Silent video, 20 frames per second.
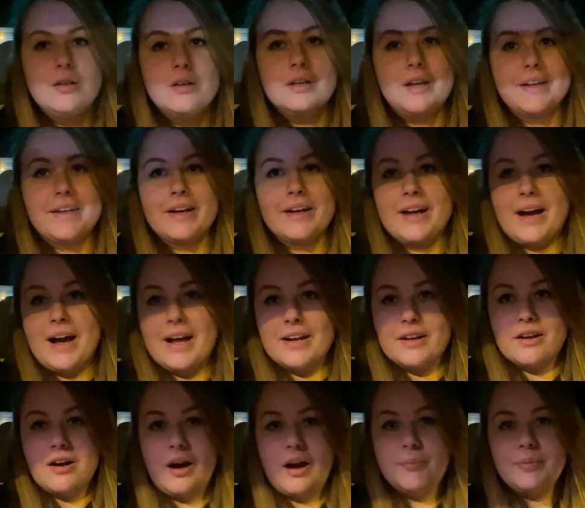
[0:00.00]
I can kind
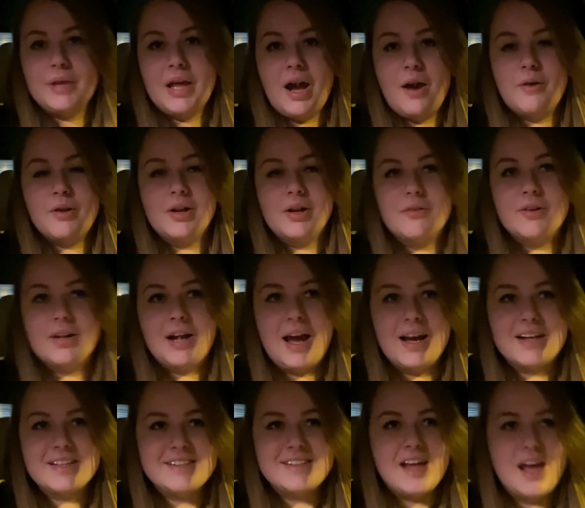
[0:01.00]
of calm down and
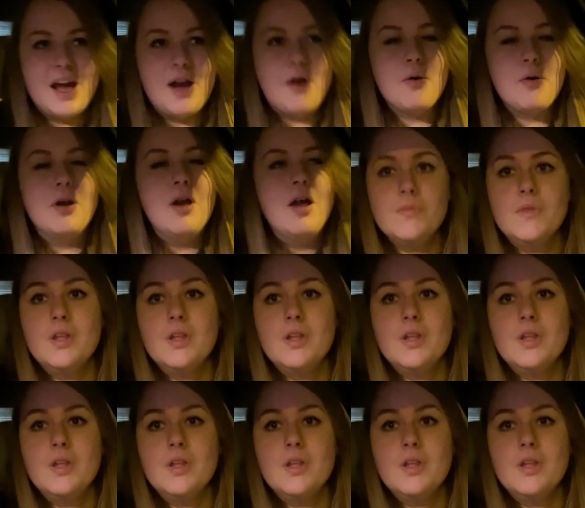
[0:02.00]
relax now.